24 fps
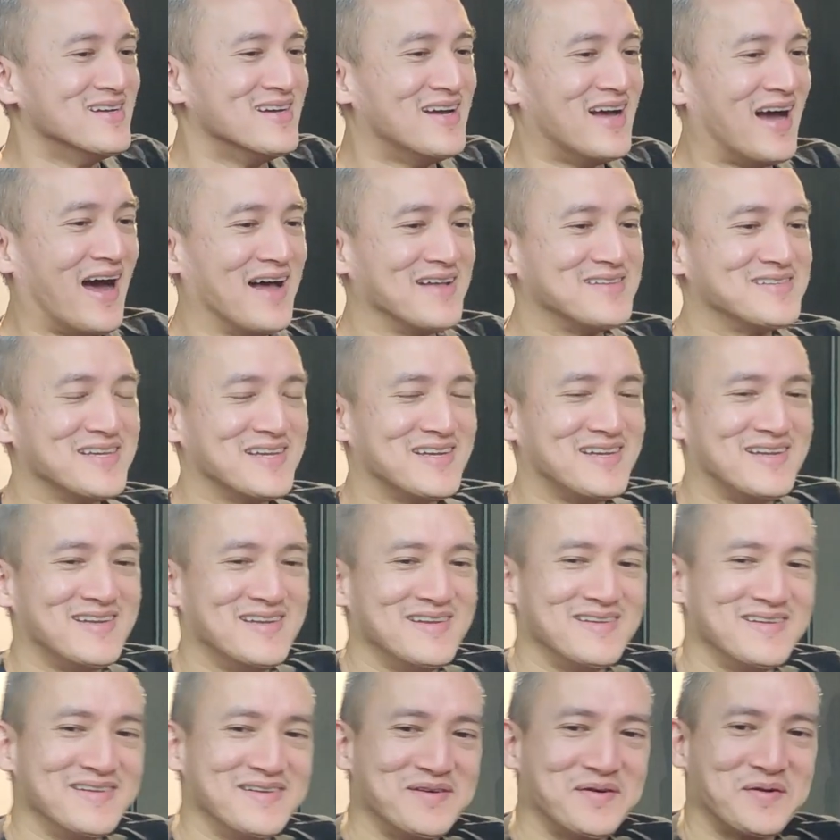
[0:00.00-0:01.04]
I said,
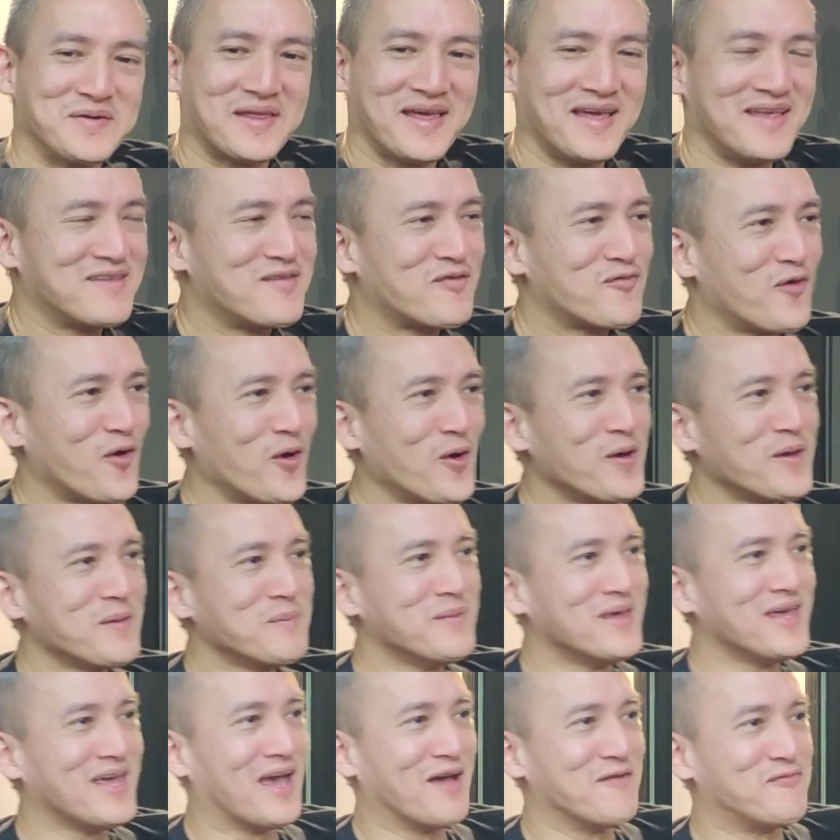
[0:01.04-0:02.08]
okay, it's following
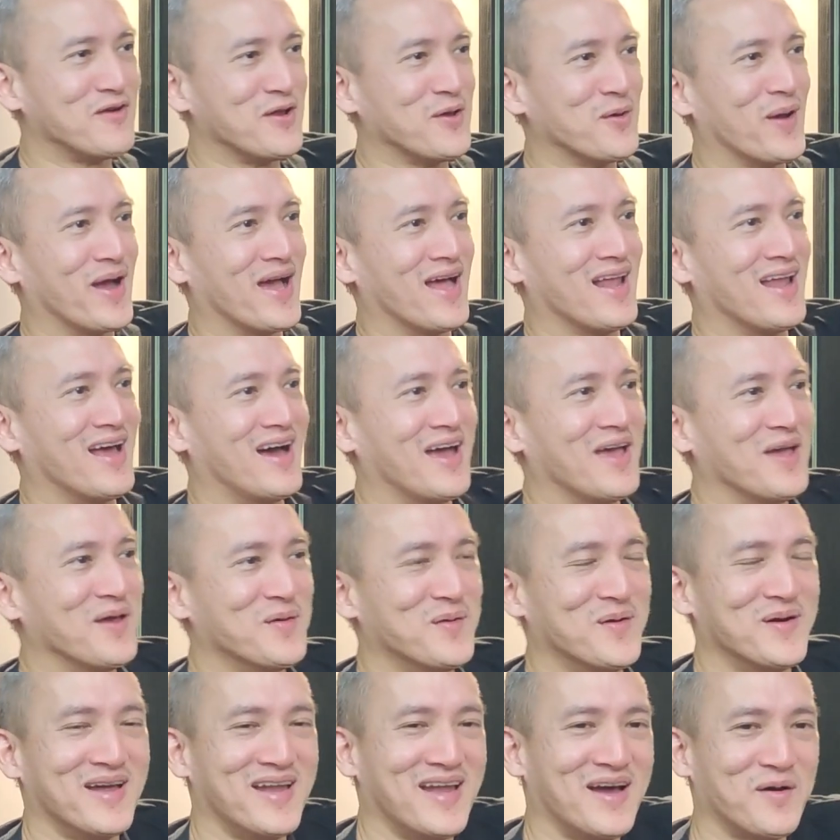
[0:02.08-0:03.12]
me everywhere,
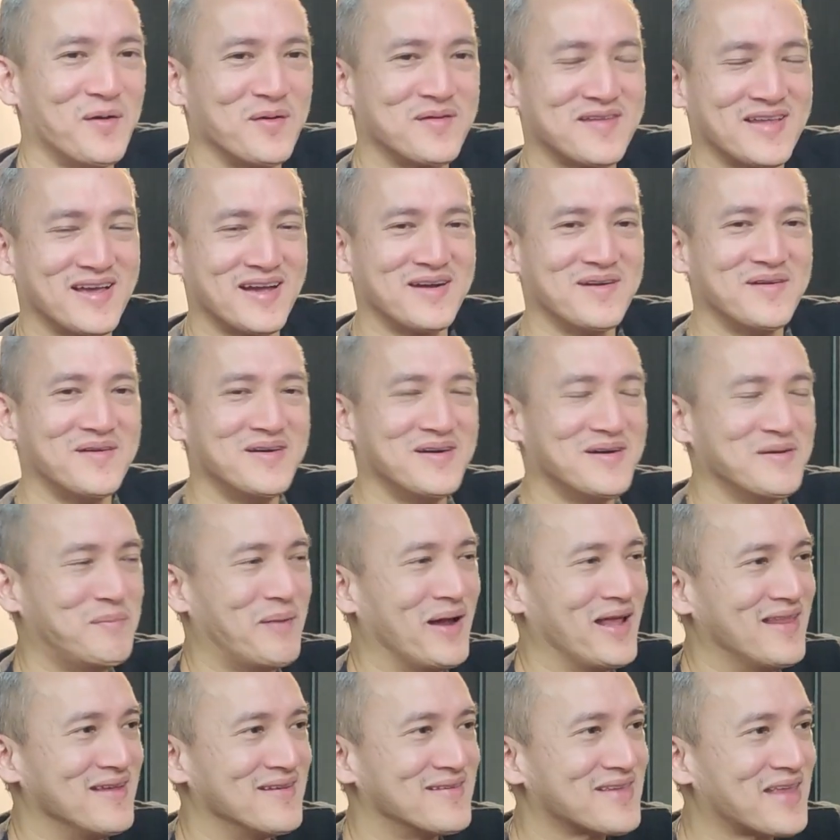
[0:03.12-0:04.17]
and I was like, oh, by
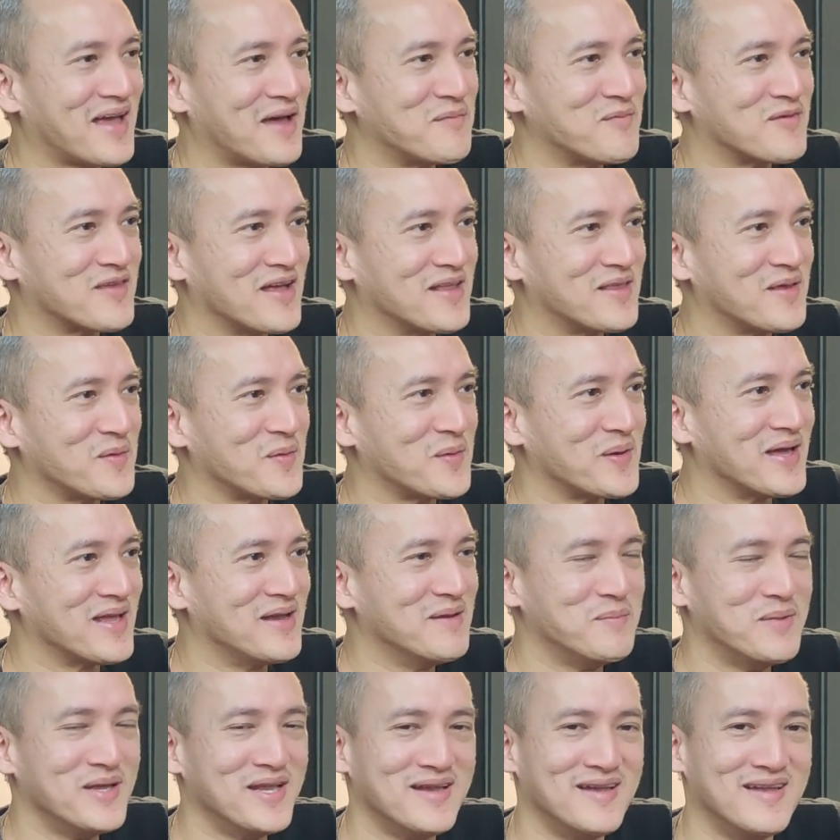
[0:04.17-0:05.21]
this time, starting to get a
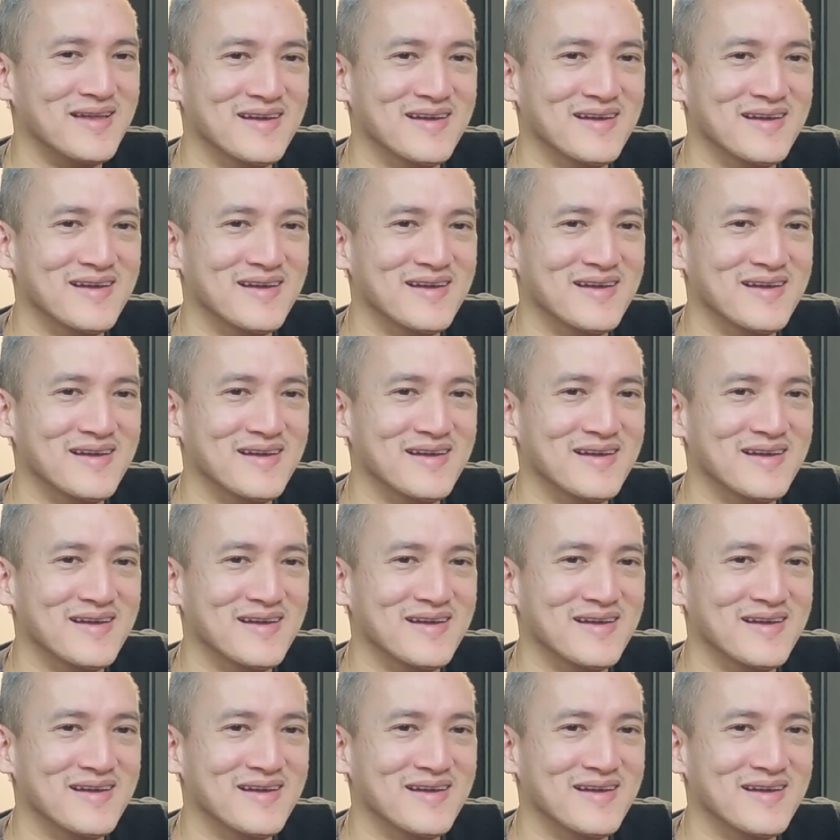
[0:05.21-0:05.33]
bit,